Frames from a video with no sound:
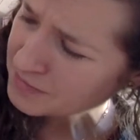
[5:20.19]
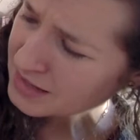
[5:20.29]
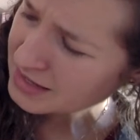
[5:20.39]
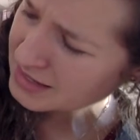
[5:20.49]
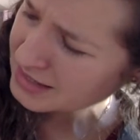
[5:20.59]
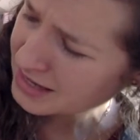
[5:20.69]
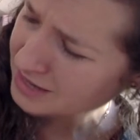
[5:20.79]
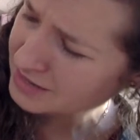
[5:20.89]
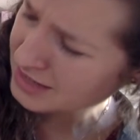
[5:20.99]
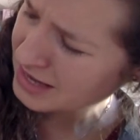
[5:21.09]
It
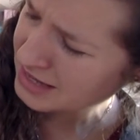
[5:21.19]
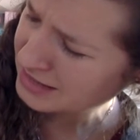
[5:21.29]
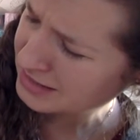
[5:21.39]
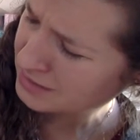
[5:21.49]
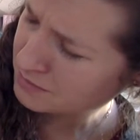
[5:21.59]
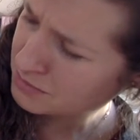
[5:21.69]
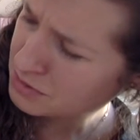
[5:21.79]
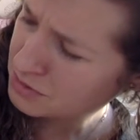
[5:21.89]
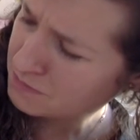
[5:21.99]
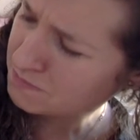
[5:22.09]
sounded like
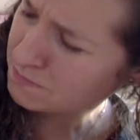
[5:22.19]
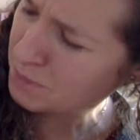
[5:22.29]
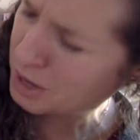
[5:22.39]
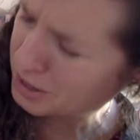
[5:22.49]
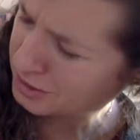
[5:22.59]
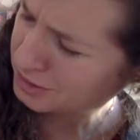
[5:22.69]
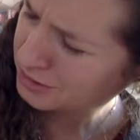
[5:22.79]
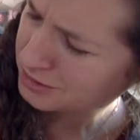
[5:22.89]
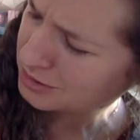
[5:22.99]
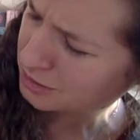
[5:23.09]
something big,
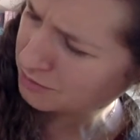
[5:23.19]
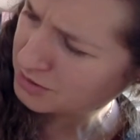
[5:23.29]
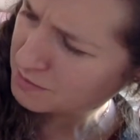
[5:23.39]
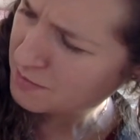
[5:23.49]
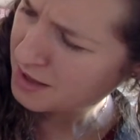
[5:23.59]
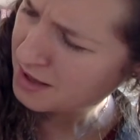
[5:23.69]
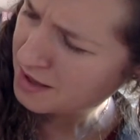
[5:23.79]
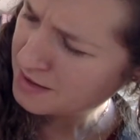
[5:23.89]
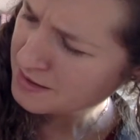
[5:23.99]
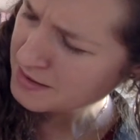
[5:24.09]
gulped
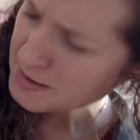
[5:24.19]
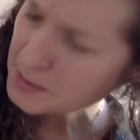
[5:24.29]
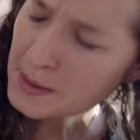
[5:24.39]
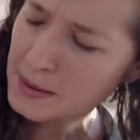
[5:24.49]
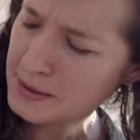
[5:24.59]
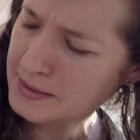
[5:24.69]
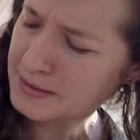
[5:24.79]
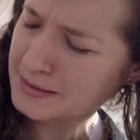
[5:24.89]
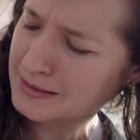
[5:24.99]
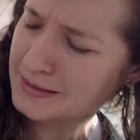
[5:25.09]
Bear.
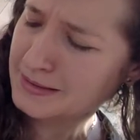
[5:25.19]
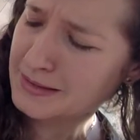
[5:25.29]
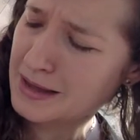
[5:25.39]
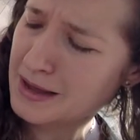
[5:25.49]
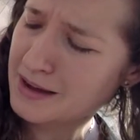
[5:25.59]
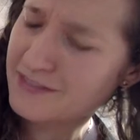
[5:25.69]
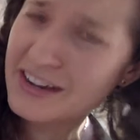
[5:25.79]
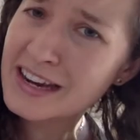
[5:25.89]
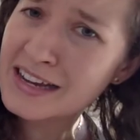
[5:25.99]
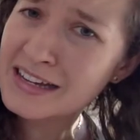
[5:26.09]
And
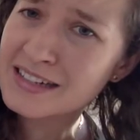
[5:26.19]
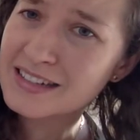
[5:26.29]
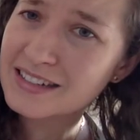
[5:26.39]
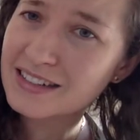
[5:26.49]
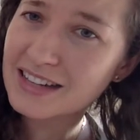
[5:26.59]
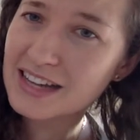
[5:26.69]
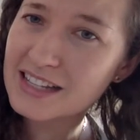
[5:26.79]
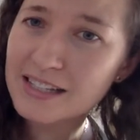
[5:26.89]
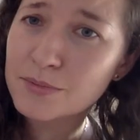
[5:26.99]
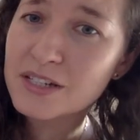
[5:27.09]
scary,
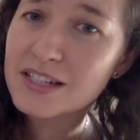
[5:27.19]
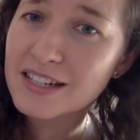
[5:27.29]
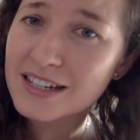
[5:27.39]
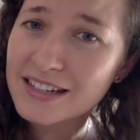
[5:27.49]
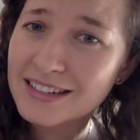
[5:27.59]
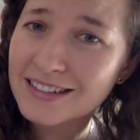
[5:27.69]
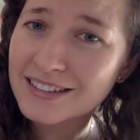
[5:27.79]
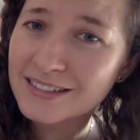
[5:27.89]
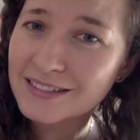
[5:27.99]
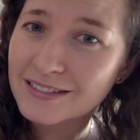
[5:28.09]
gasped Tiger.
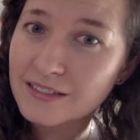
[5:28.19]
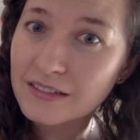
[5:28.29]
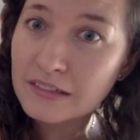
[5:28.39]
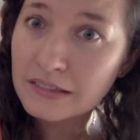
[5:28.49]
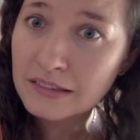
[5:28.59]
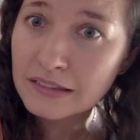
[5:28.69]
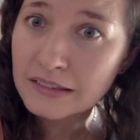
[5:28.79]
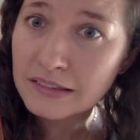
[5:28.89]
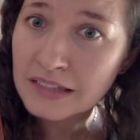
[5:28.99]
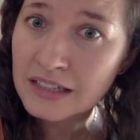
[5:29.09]

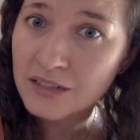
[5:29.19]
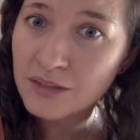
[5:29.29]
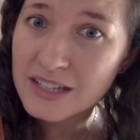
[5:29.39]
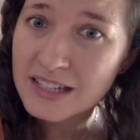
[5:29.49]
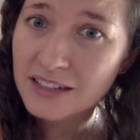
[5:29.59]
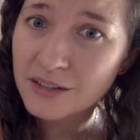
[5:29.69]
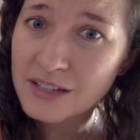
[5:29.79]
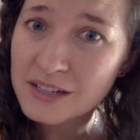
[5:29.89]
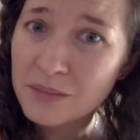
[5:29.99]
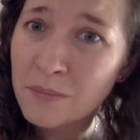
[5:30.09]
What's it going
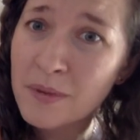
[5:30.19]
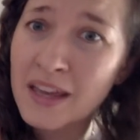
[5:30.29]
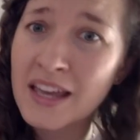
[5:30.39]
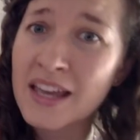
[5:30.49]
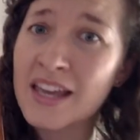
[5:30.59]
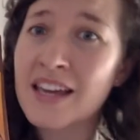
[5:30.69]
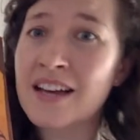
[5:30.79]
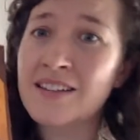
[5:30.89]
to be?